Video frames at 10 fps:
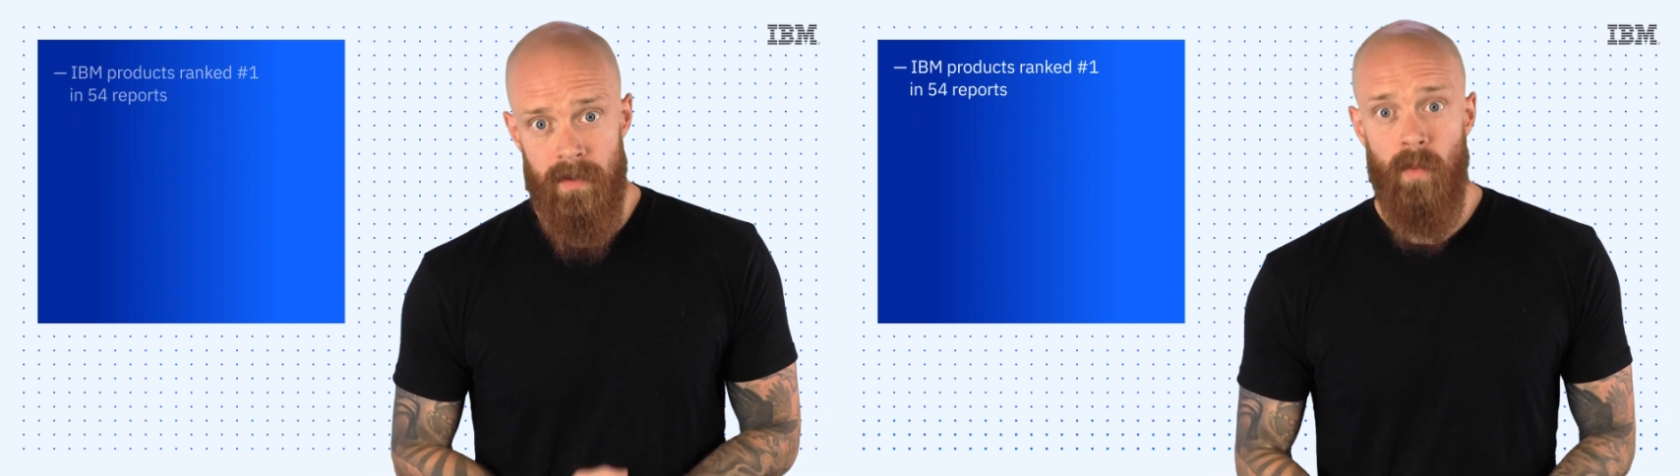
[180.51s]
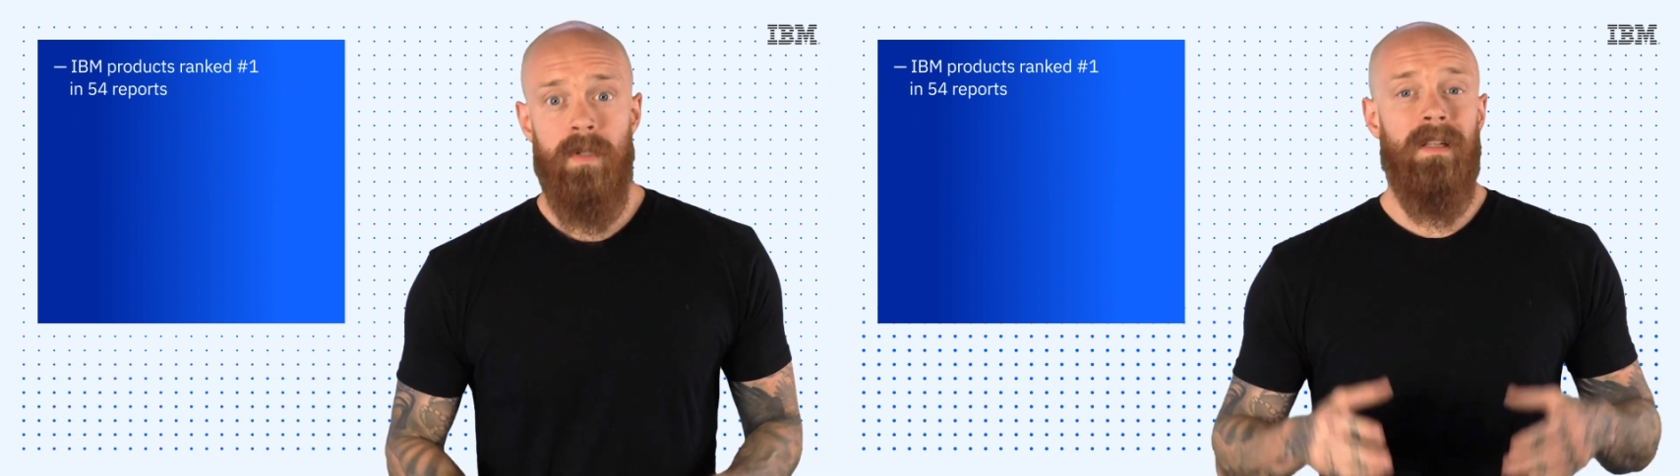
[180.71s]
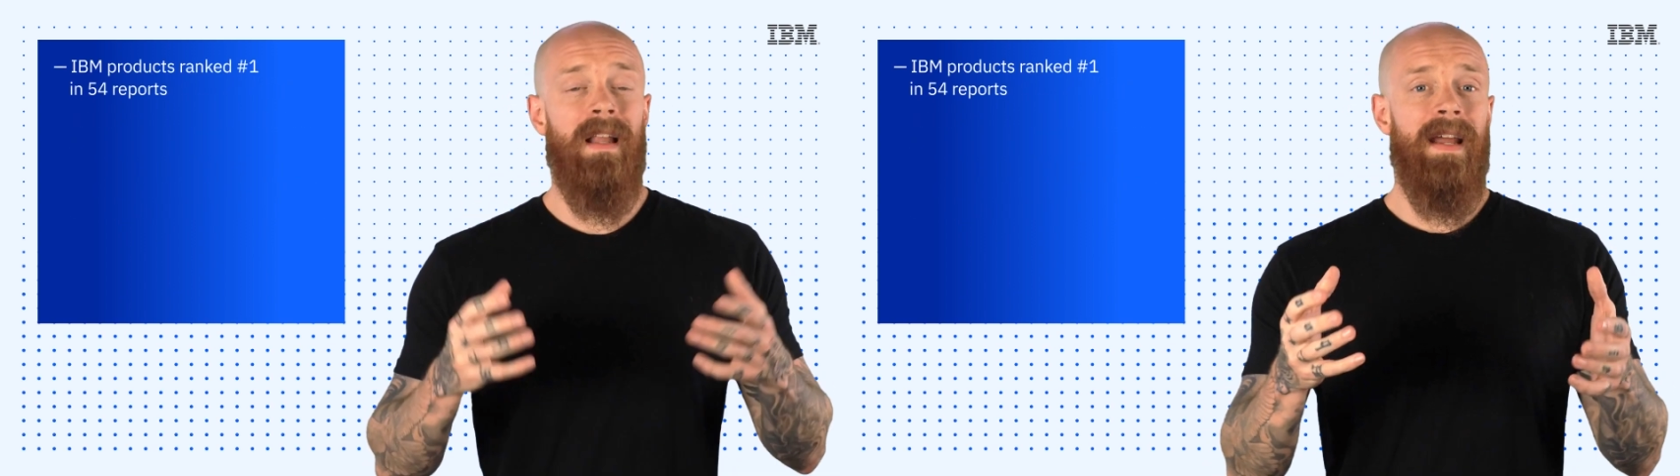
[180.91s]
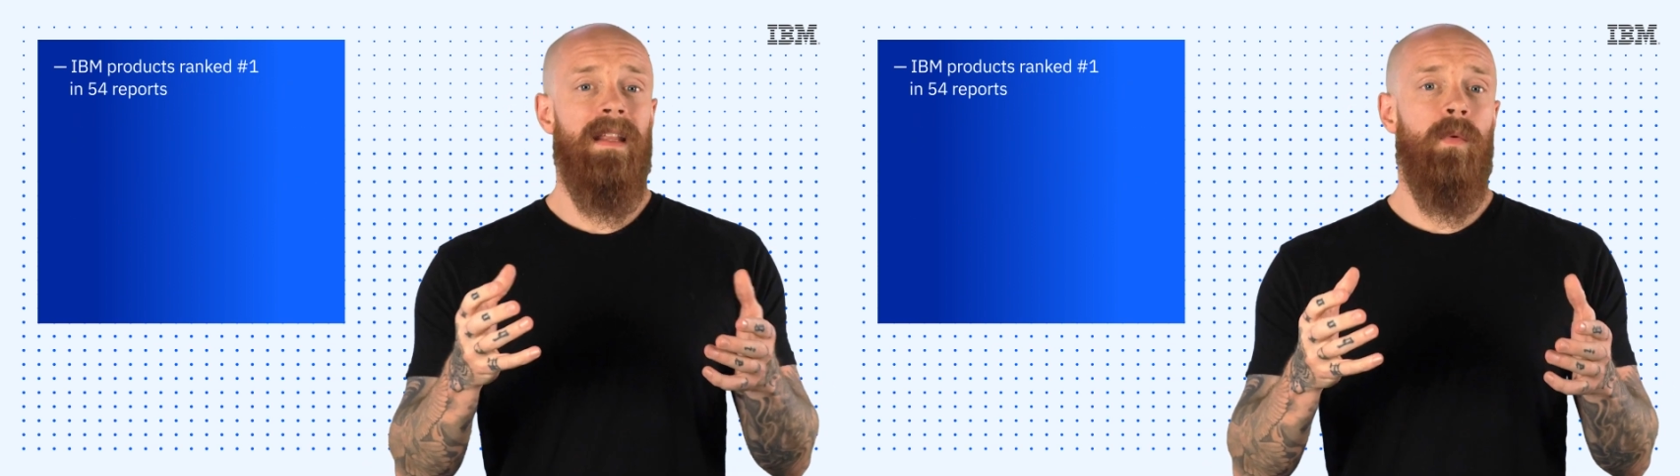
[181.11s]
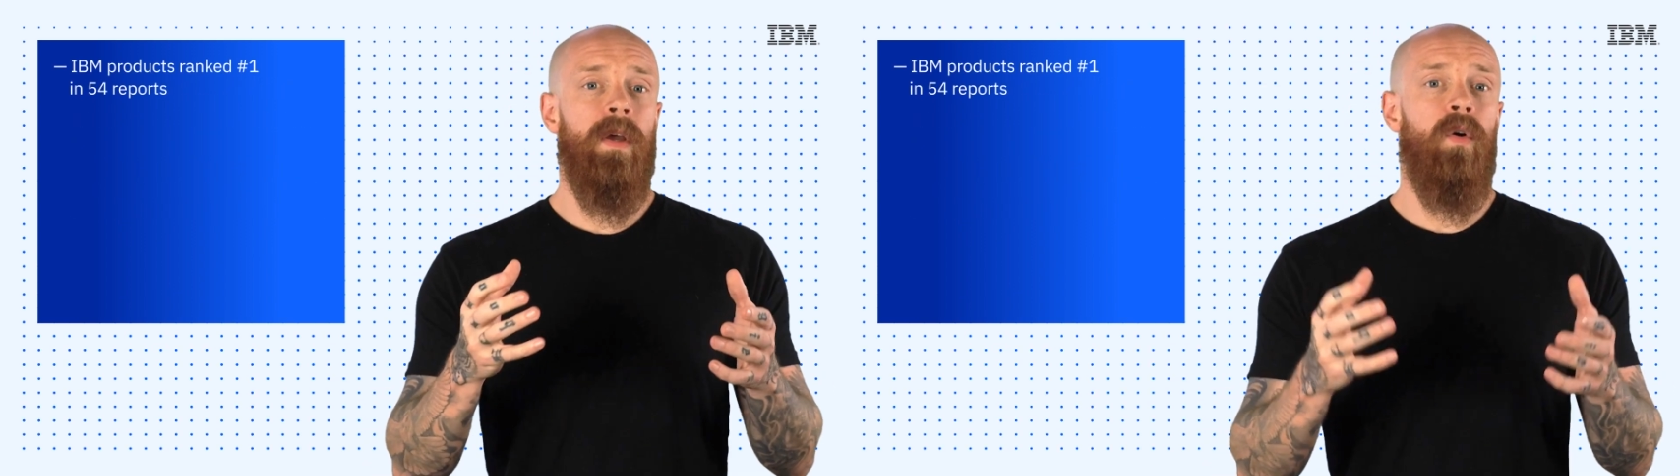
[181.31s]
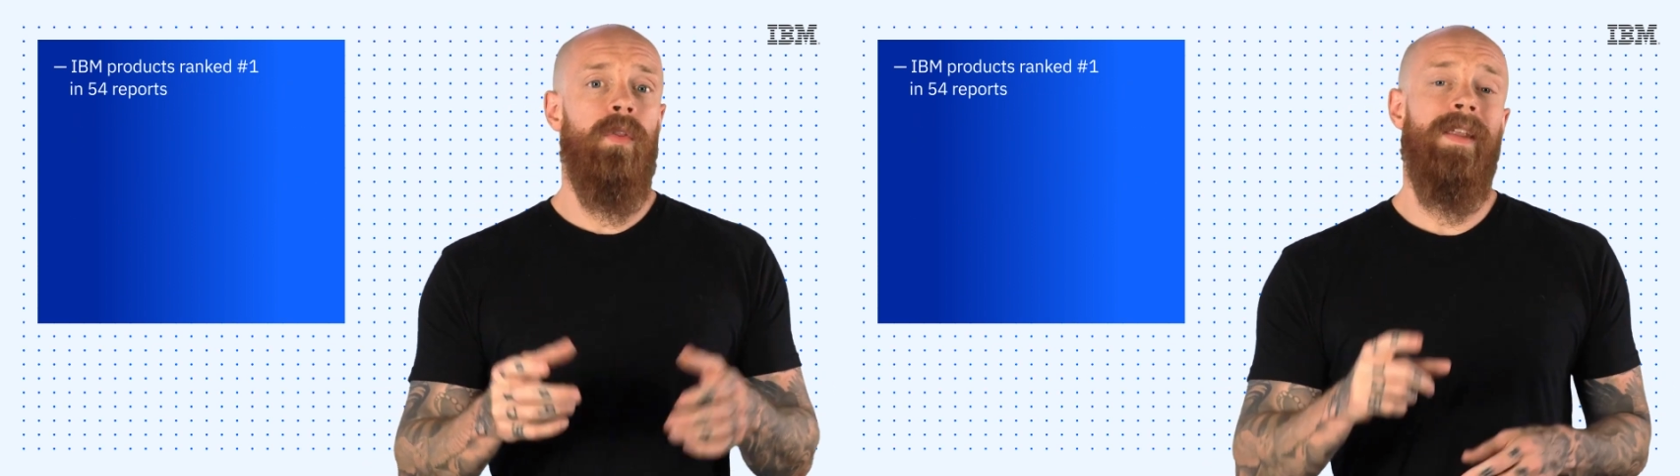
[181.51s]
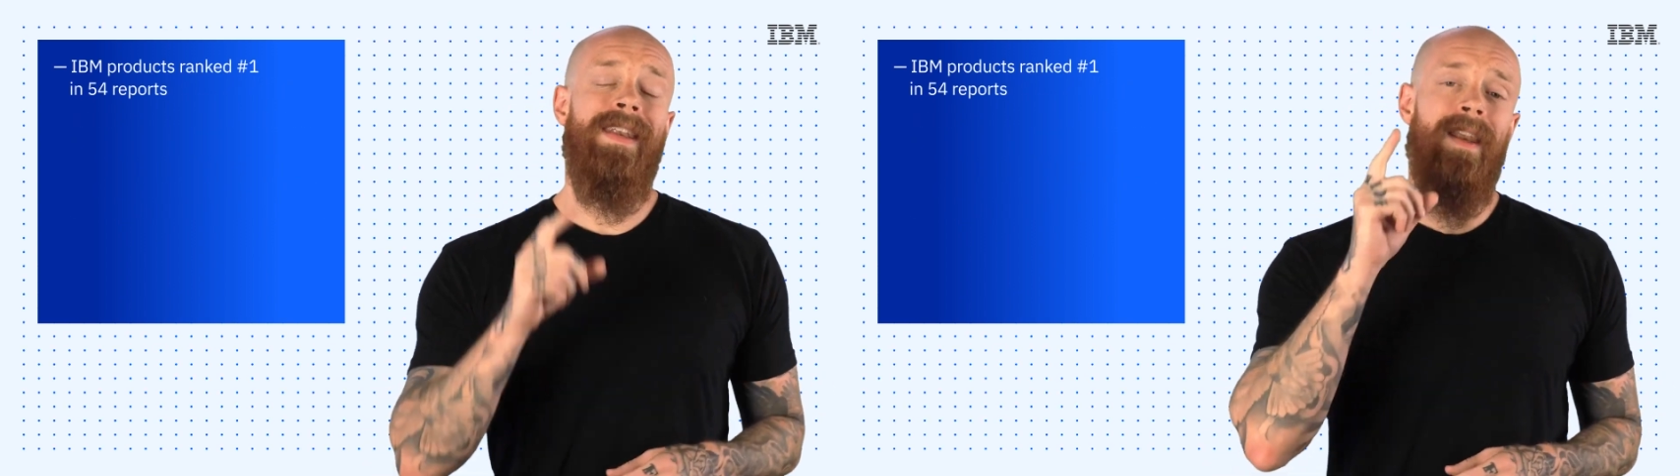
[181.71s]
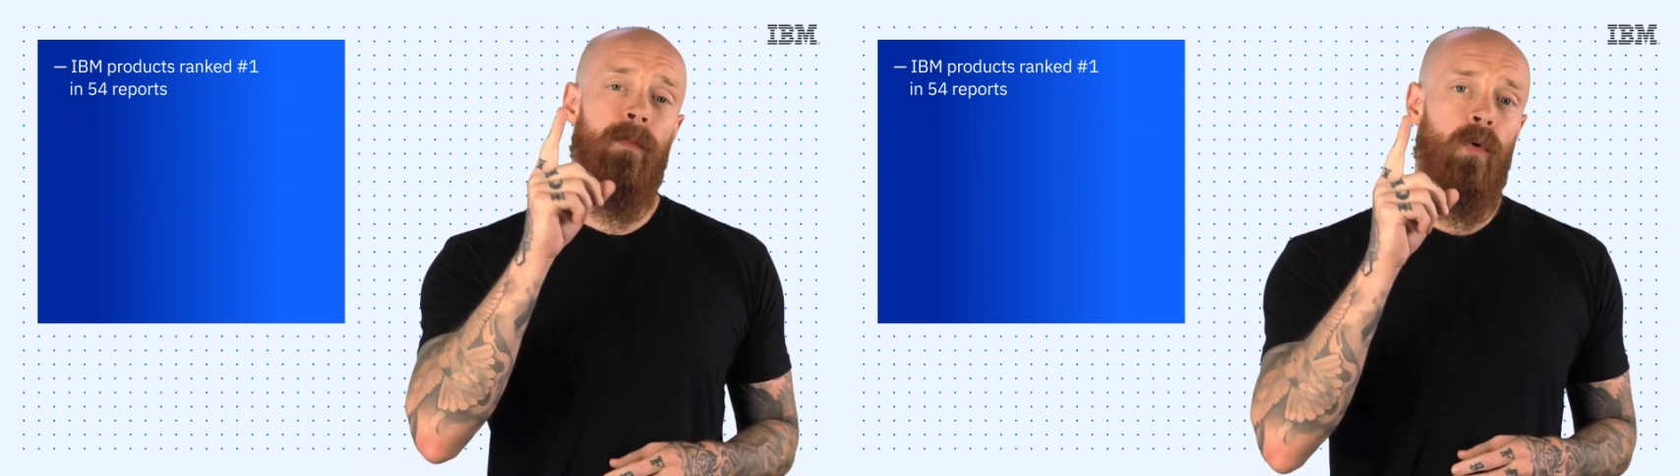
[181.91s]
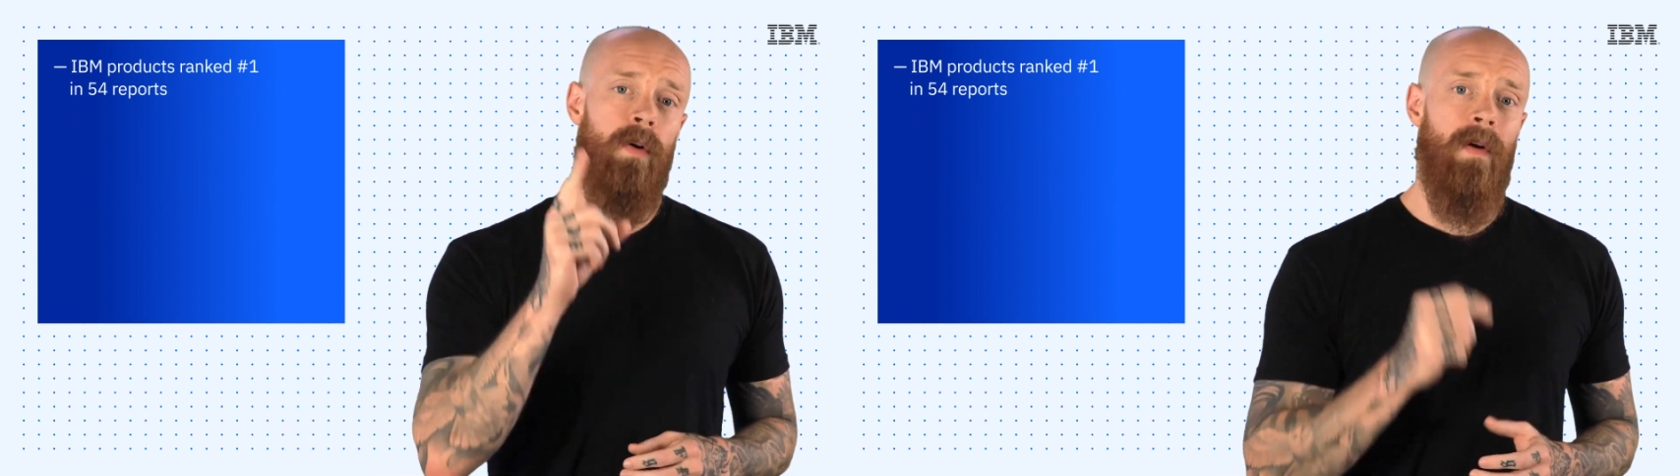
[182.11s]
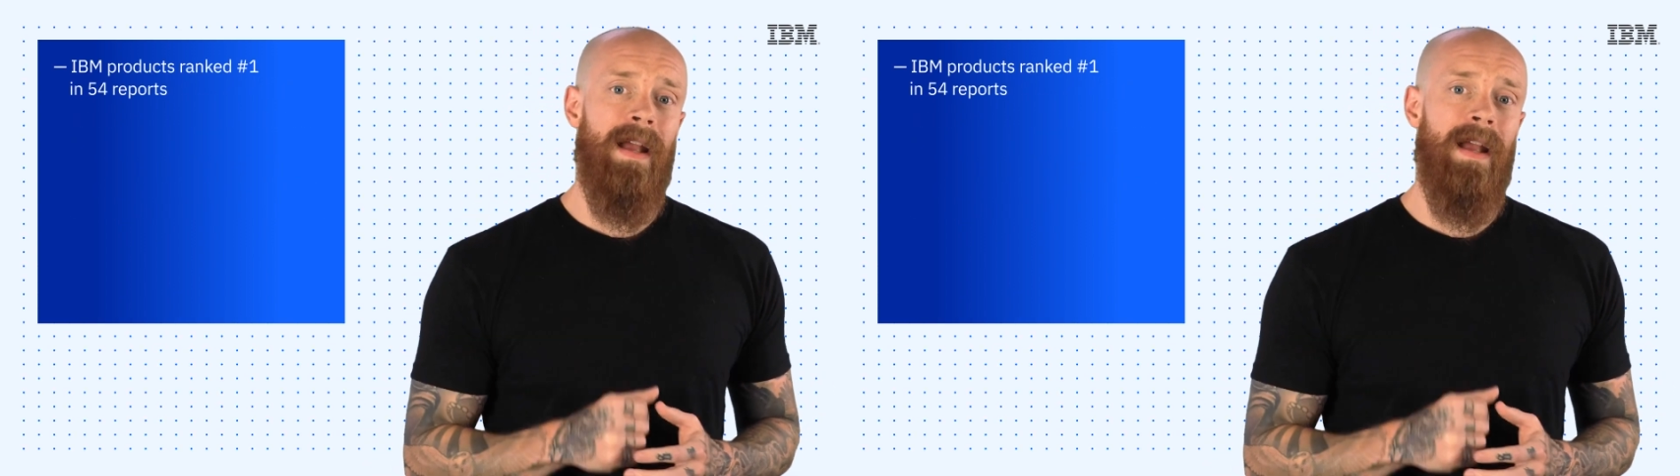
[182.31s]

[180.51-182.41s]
so we're delighted that we hold the number one